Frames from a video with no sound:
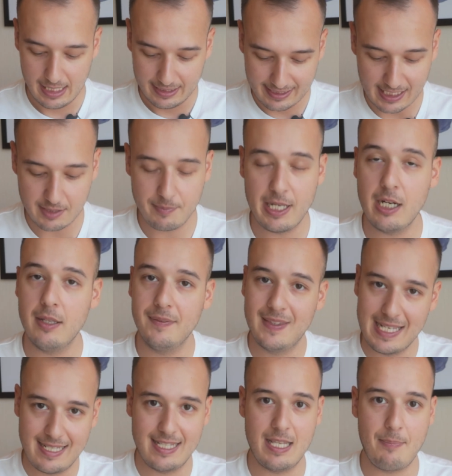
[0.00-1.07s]
Doesn't matter.
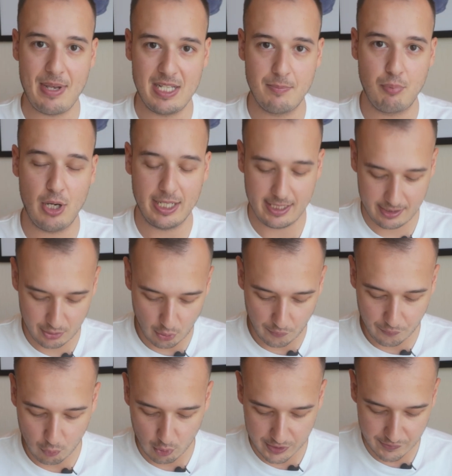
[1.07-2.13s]
This is the best practice.
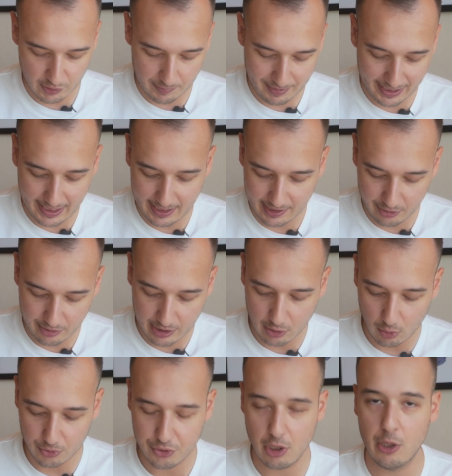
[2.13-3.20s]
Of course, for the beginning, you can
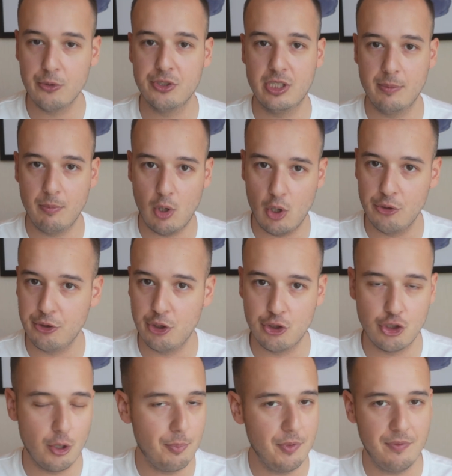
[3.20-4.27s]
also host them on your
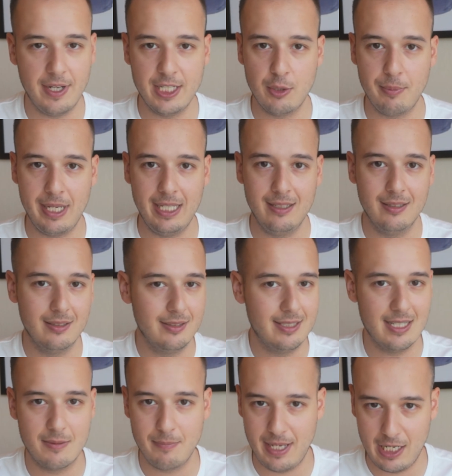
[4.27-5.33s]
Shopify domain.
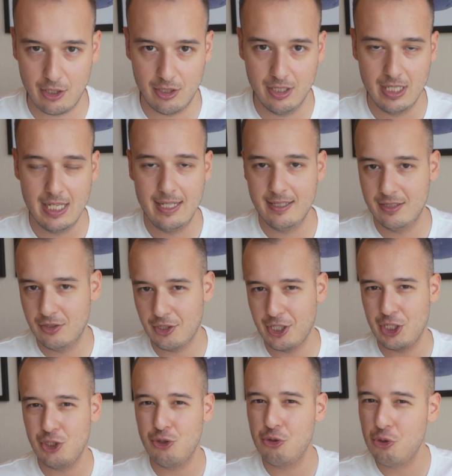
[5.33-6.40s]
Doesn't matter. It's not a
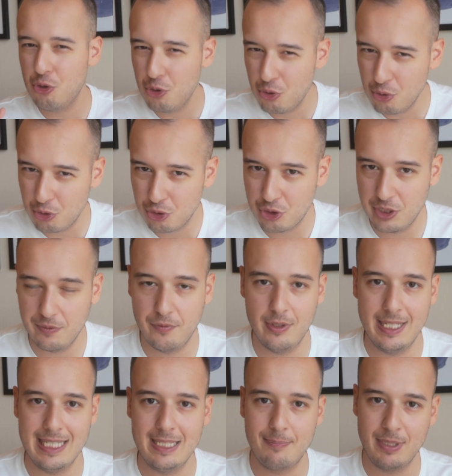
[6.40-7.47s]
huge
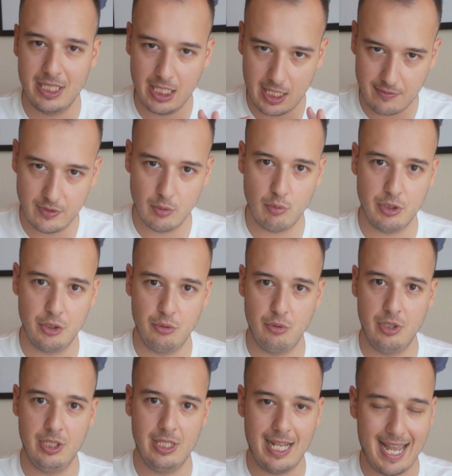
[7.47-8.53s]
difference, but if you want to do
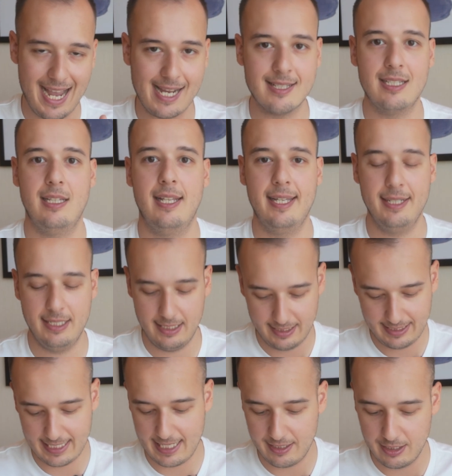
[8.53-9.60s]
it excellent,
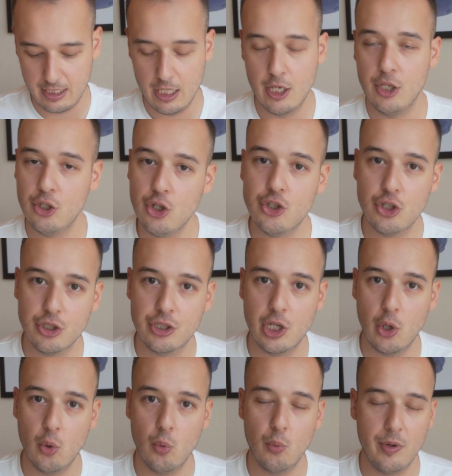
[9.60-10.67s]
then you should
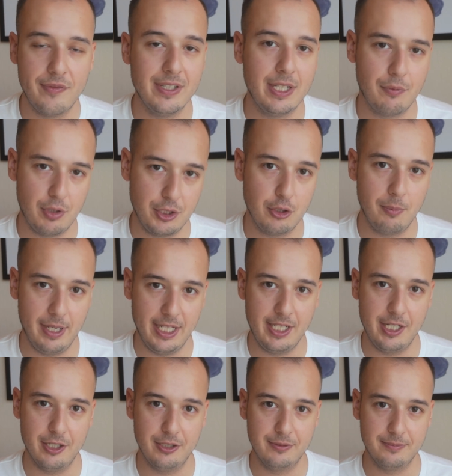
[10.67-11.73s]
go with a different domain
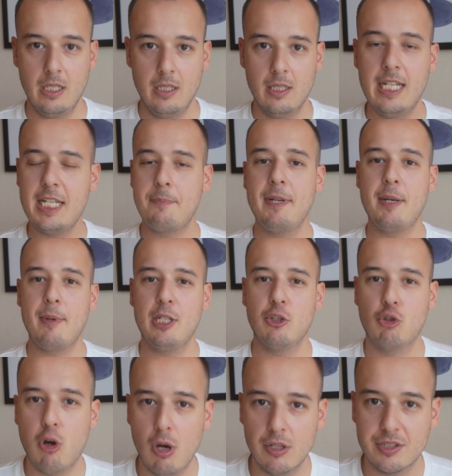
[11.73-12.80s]
here. Let's speak about the
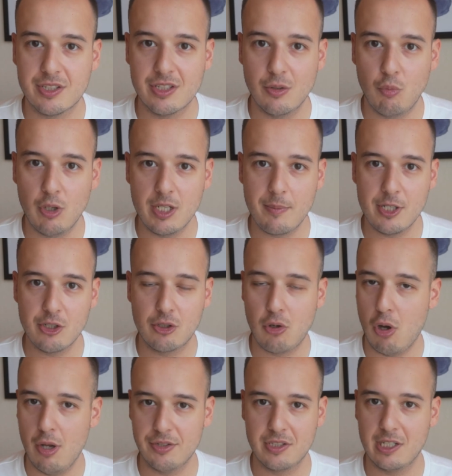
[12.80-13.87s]
costs. What about the
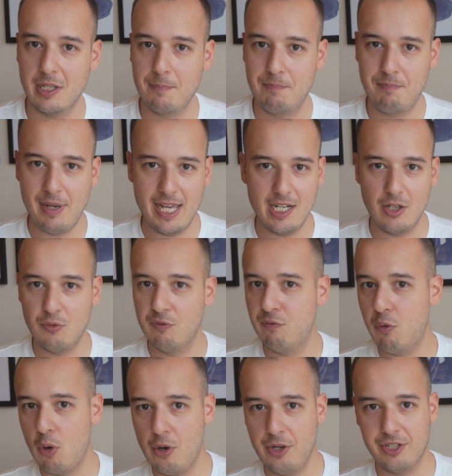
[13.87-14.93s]
costs? Are they better,
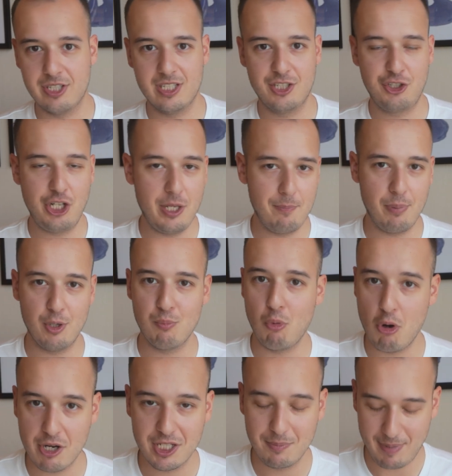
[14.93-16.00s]
worse, cheaper,
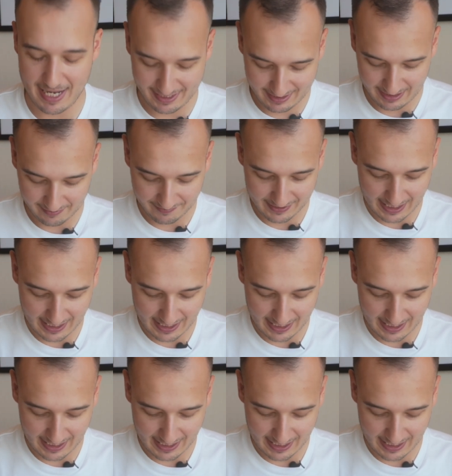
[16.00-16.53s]
more expensive